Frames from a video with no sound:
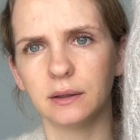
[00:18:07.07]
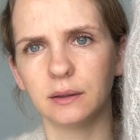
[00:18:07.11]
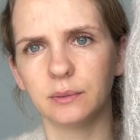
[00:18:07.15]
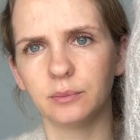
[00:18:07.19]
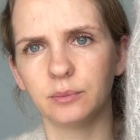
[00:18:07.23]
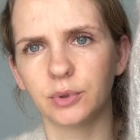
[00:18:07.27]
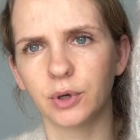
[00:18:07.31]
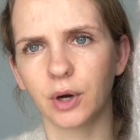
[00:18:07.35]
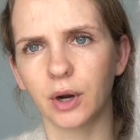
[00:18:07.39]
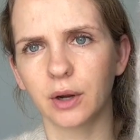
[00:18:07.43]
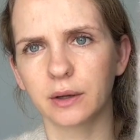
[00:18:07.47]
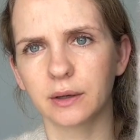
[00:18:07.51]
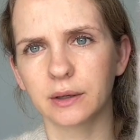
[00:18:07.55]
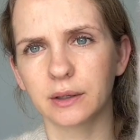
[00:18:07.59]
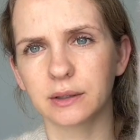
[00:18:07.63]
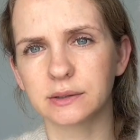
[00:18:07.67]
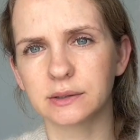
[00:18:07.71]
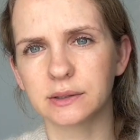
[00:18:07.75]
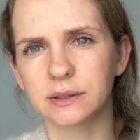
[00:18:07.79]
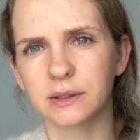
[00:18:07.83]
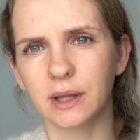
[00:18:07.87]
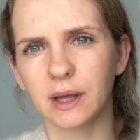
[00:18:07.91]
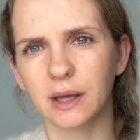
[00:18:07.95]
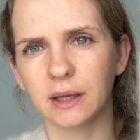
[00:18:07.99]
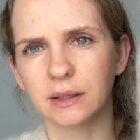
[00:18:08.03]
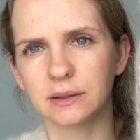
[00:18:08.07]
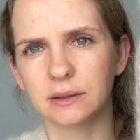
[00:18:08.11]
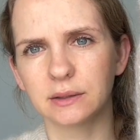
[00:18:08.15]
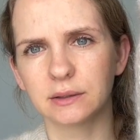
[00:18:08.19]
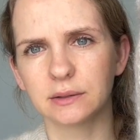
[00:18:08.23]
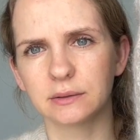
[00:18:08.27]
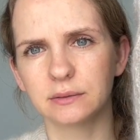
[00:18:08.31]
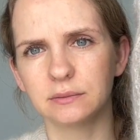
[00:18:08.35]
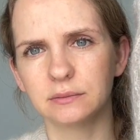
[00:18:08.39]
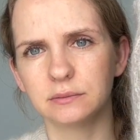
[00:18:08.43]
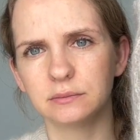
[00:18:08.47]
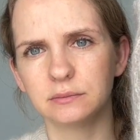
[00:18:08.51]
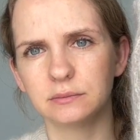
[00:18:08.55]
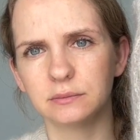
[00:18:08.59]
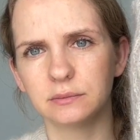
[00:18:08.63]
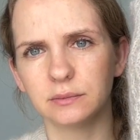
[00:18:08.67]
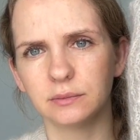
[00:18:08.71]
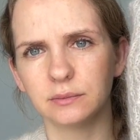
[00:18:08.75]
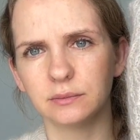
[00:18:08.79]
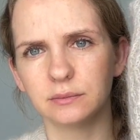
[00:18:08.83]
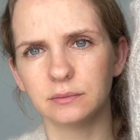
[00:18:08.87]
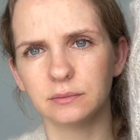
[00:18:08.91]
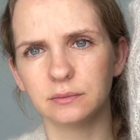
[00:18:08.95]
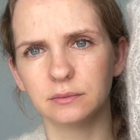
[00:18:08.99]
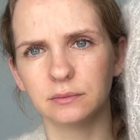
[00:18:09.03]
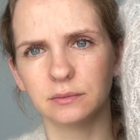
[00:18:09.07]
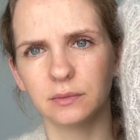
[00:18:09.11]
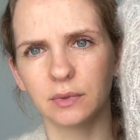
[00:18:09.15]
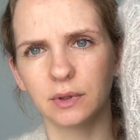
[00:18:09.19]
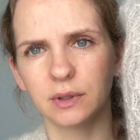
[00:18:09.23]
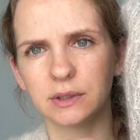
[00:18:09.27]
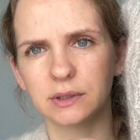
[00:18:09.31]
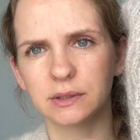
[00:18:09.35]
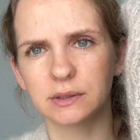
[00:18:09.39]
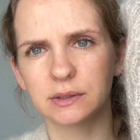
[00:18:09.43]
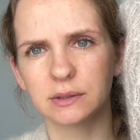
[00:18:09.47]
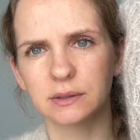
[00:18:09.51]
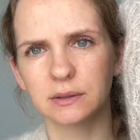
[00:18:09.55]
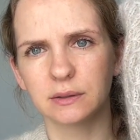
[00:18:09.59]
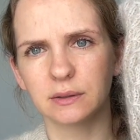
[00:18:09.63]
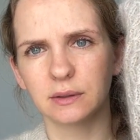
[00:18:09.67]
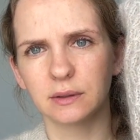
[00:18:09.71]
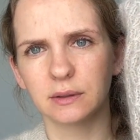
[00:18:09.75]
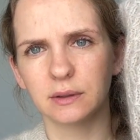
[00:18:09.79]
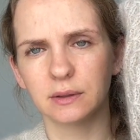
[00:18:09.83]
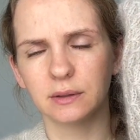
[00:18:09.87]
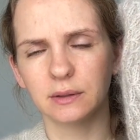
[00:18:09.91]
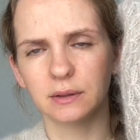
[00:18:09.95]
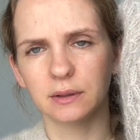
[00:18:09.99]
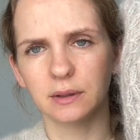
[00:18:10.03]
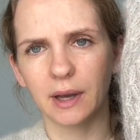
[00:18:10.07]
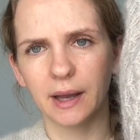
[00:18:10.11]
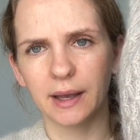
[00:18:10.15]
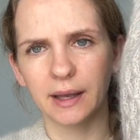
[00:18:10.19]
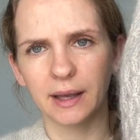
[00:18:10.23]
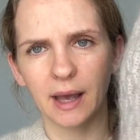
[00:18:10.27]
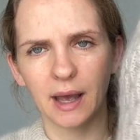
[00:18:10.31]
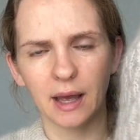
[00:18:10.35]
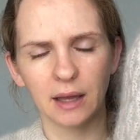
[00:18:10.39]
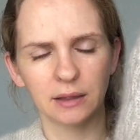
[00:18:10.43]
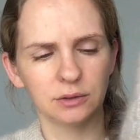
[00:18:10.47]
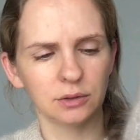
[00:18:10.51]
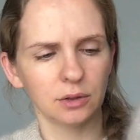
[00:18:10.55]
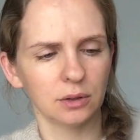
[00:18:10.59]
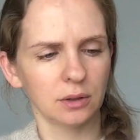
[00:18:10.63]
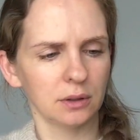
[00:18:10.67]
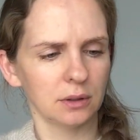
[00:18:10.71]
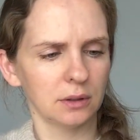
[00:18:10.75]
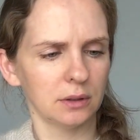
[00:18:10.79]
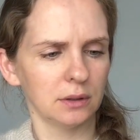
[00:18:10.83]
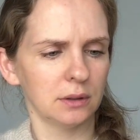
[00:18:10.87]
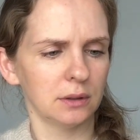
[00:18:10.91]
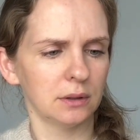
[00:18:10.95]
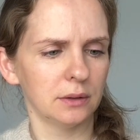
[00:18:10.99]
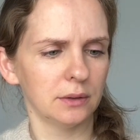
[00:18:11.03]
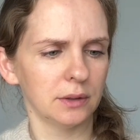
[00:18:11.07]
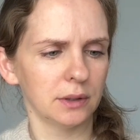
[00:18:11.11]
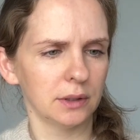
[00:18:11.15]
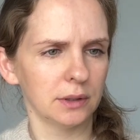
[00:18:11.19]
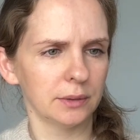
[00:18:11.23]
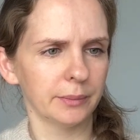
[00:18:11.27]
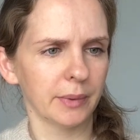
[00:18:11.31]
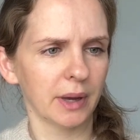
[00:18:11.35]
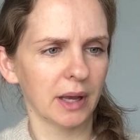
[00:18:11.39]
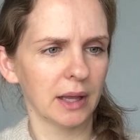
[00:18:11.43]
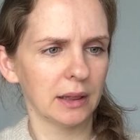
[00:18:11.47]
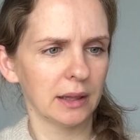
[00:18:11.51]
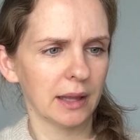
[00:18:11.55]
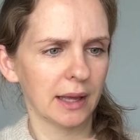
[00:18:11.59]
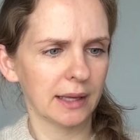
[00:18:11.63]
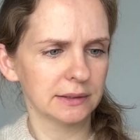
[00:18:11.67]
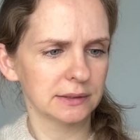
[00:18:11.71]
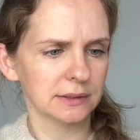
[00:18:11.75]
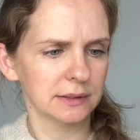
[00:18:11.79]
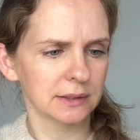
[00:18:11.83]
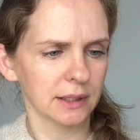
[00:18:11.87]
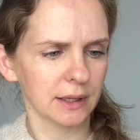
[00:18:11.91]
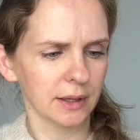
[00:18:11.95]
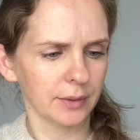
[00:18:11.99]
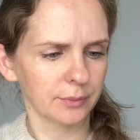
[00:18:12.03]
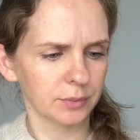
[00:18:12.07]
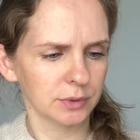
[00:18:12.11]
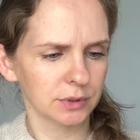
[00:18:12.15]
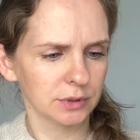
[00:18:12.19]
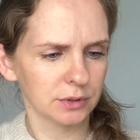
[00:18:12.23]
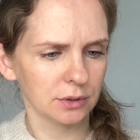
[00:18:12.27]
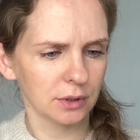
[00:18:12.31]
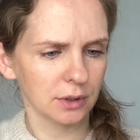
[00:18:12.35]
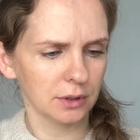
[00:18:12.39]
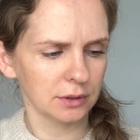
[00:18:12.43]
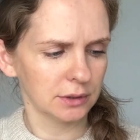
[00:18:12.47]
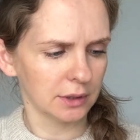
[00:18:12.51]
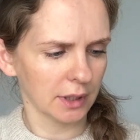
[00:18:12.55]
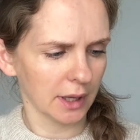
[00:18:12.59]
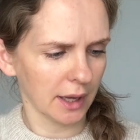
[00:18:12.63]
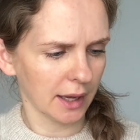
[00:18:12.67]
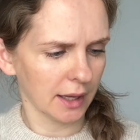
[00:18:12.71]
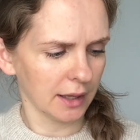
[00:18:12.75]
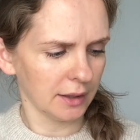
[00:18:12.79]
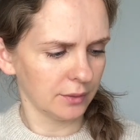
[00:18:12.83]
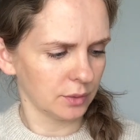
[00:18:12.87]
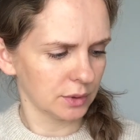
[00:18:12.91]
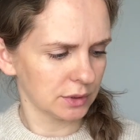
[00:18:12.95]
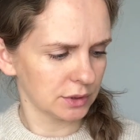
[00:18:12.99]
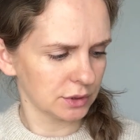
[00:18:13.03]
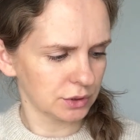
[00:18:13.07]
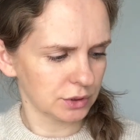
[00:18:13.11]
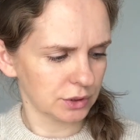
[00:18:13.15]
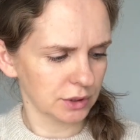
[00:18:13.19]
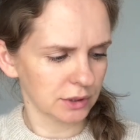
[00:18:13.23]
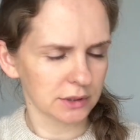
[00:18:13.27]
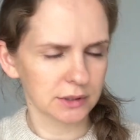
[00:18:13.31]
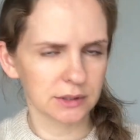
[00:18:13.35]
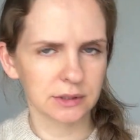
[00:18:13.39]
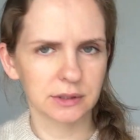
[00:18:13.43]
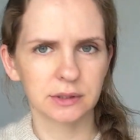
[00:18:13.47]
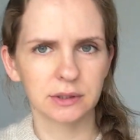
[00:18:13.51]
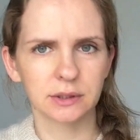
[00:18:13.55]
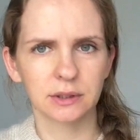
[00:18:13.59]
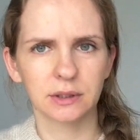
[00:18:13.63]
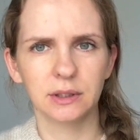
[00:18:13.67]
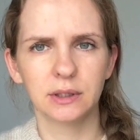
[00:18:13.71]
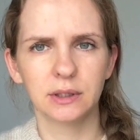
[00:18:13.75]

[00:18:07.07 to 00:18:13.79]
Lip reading: progress that I had in my last episode. I was just